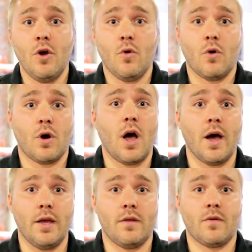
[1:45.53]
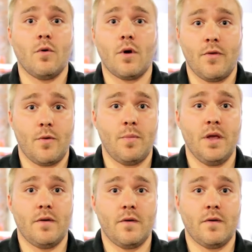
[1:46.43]
or heights or other
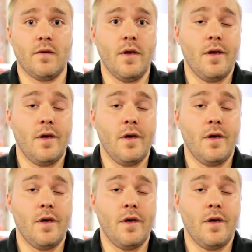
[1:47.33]
pieces.